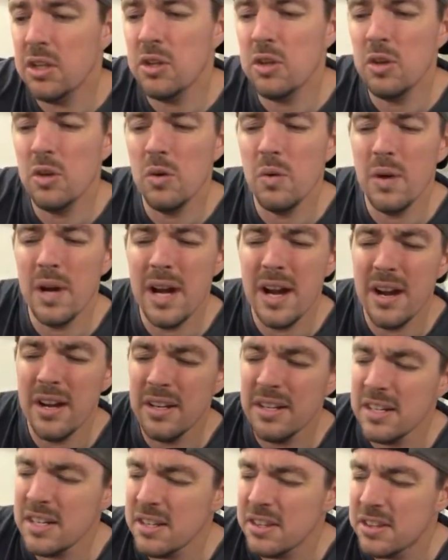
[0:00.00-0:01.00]
you wear
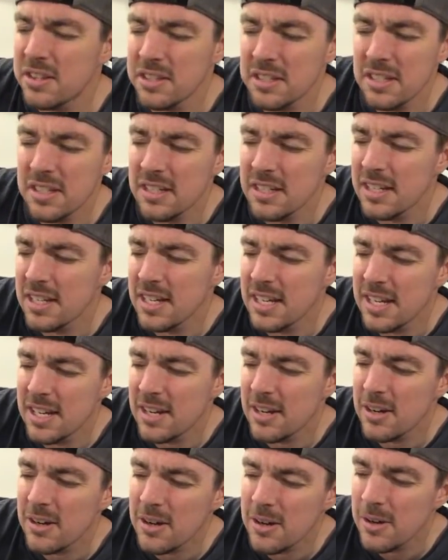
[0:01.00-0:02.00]
nothing
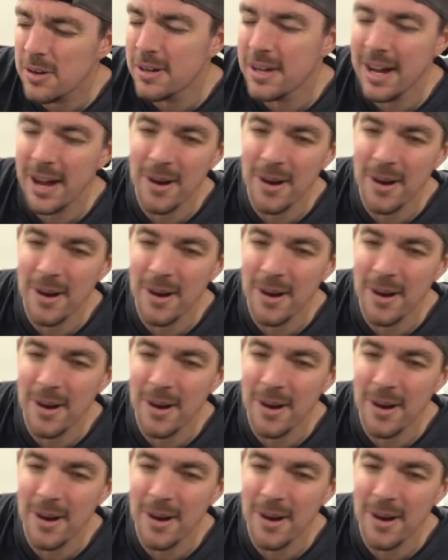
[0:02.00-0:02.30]
at all.